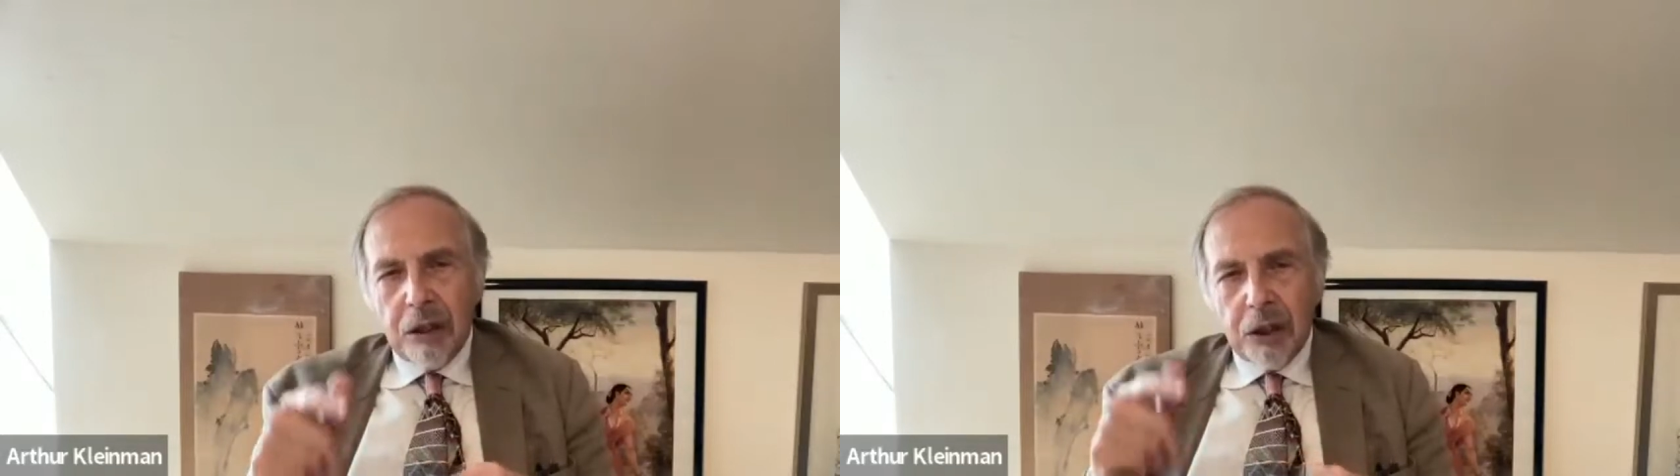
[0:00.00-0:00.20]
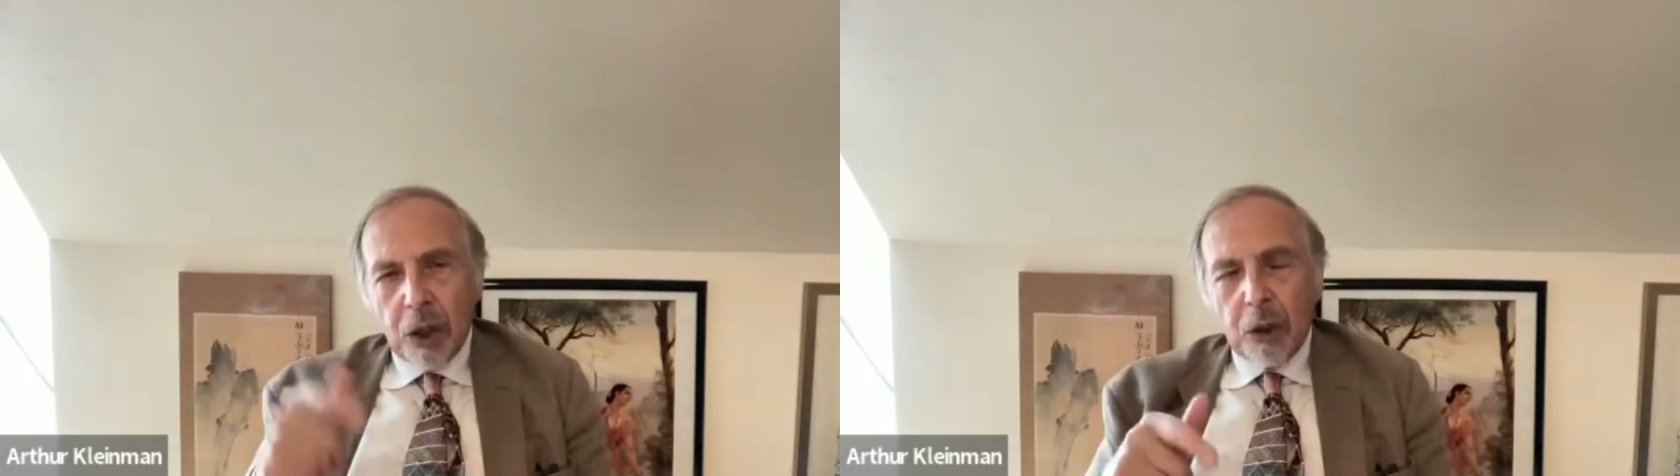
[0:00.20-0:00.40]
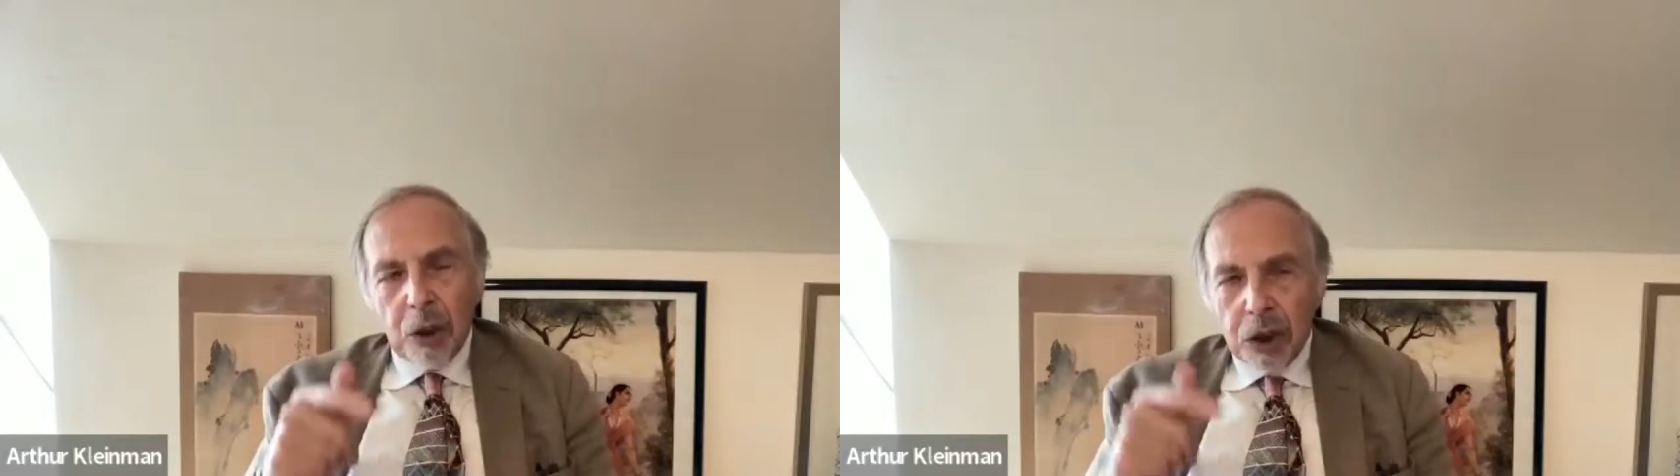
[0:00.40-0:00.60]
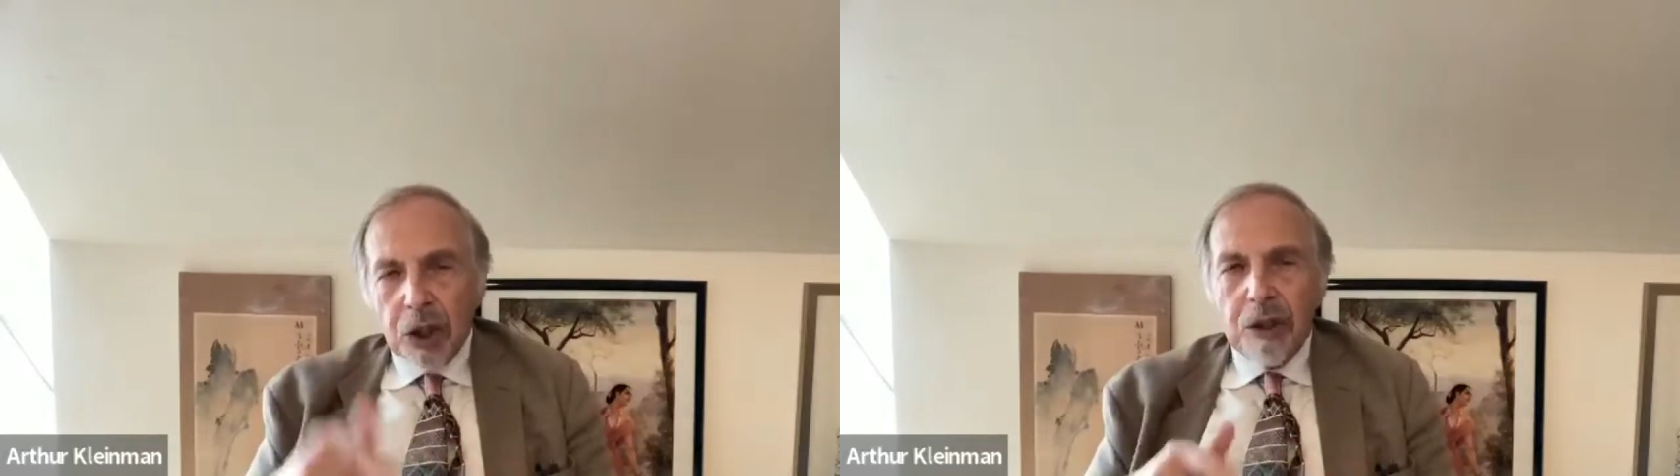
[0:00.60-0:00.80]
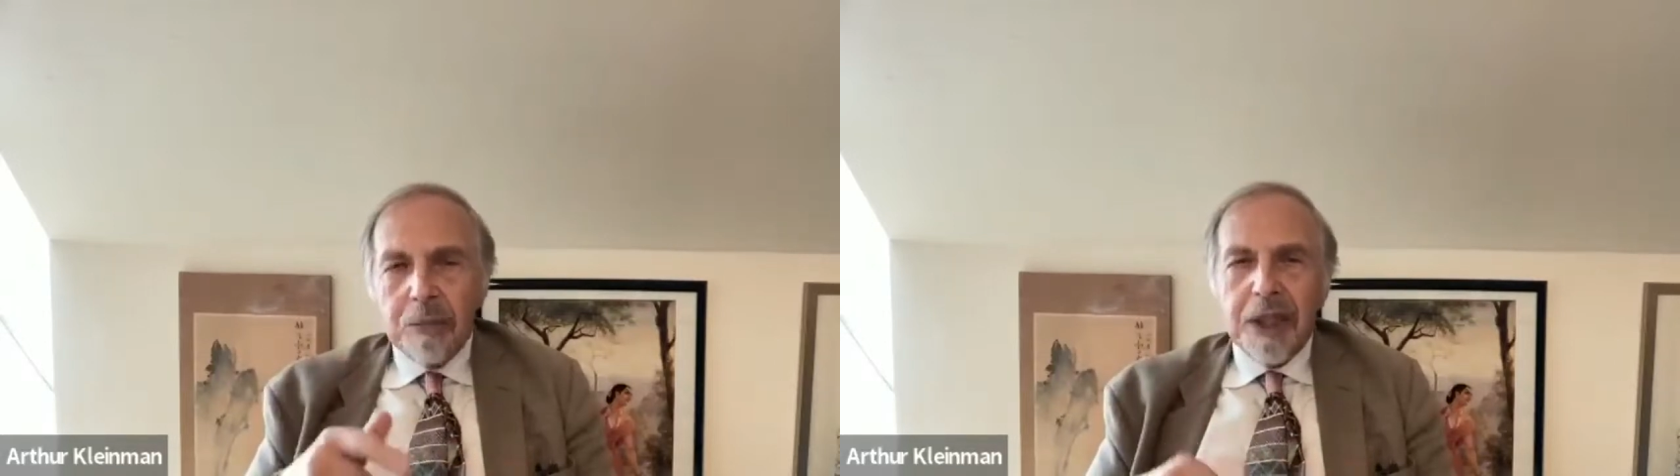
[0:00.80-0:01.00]
the social
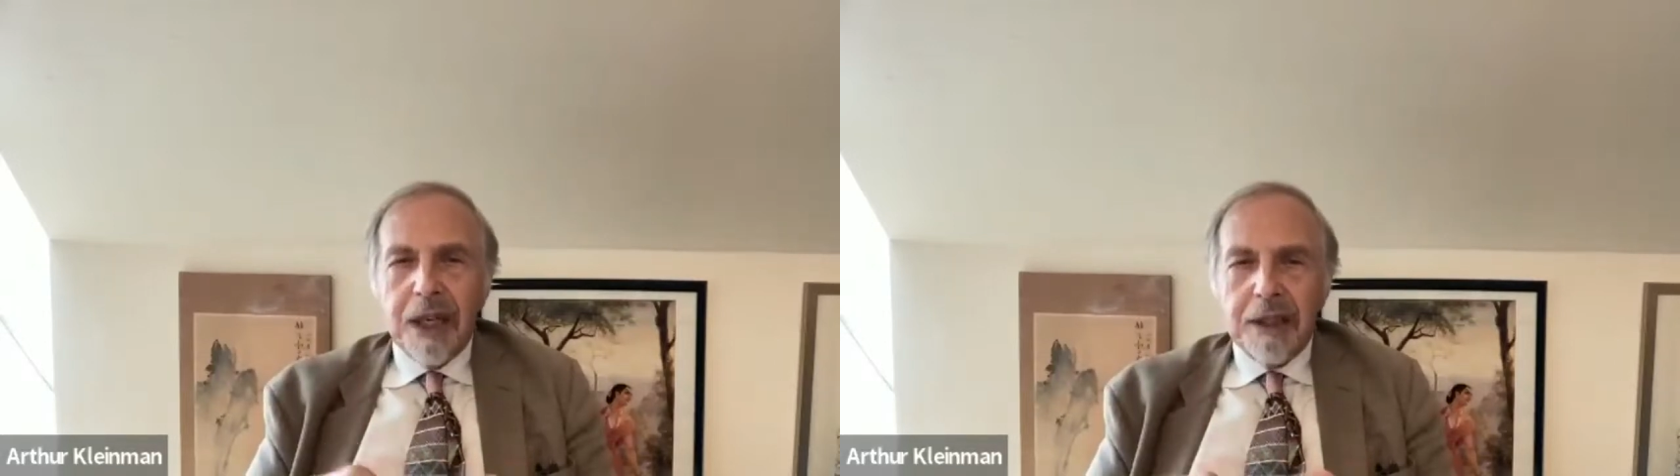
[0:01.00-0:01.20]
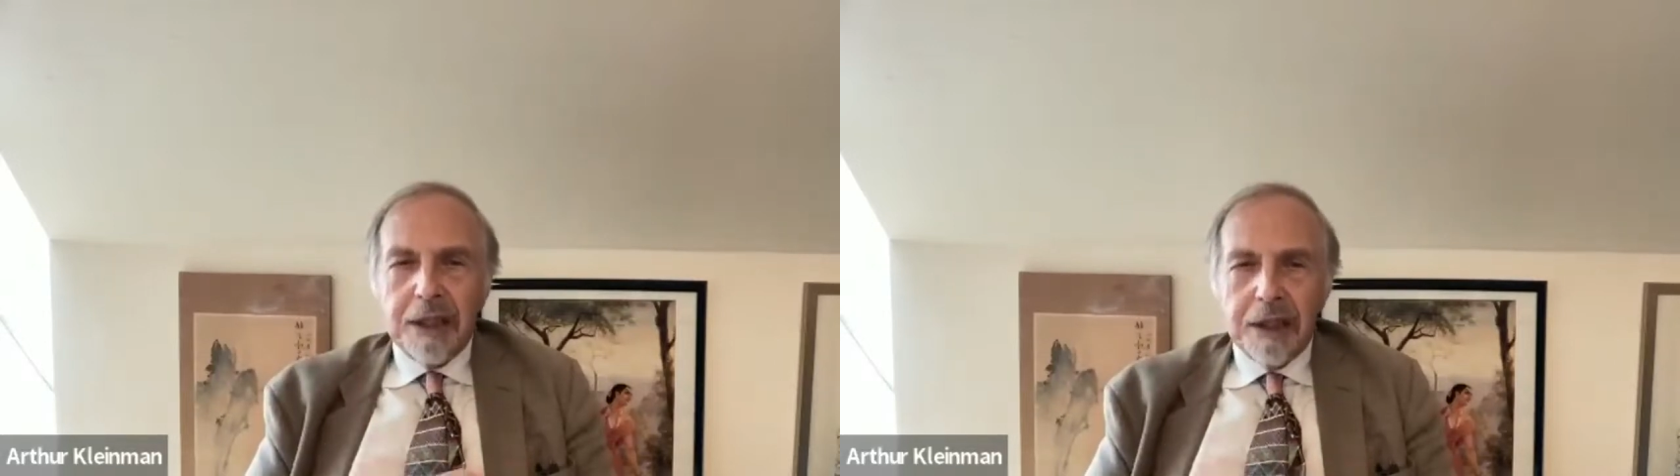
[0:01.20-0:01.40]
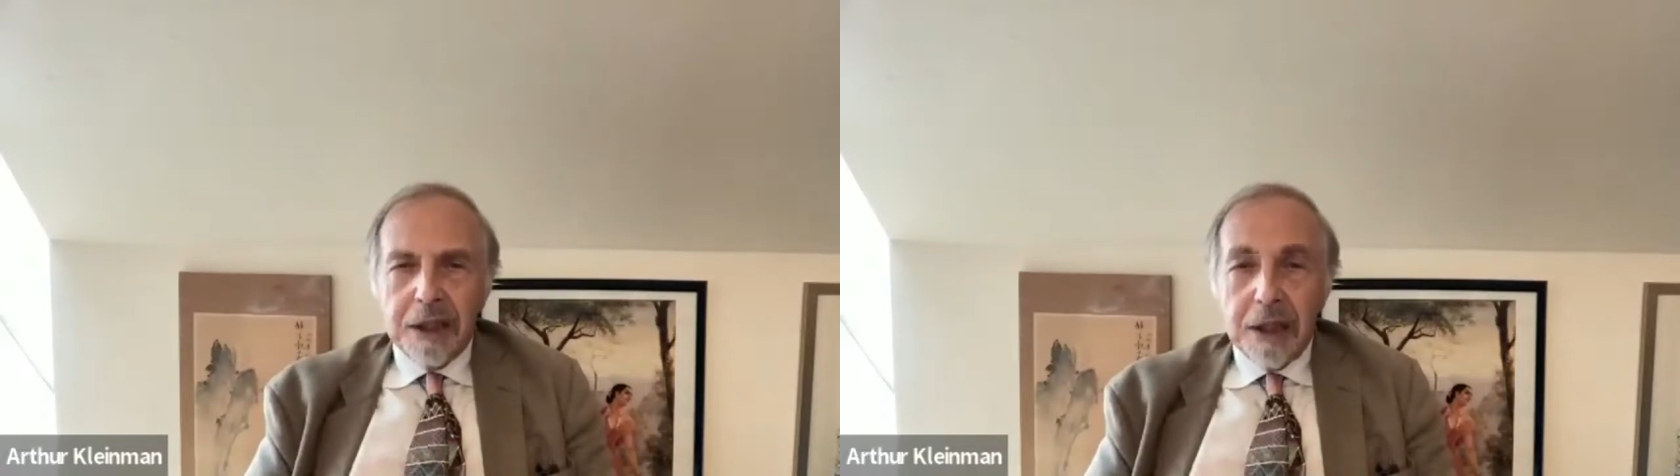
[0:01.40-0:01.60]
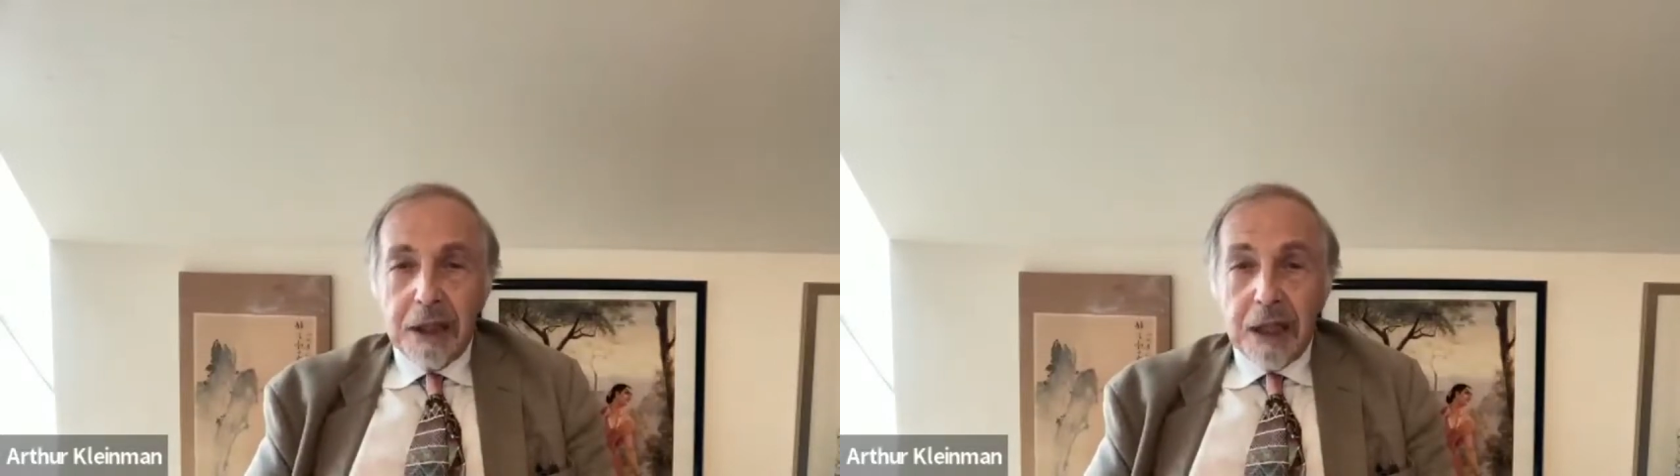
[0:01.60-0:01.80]
circumstances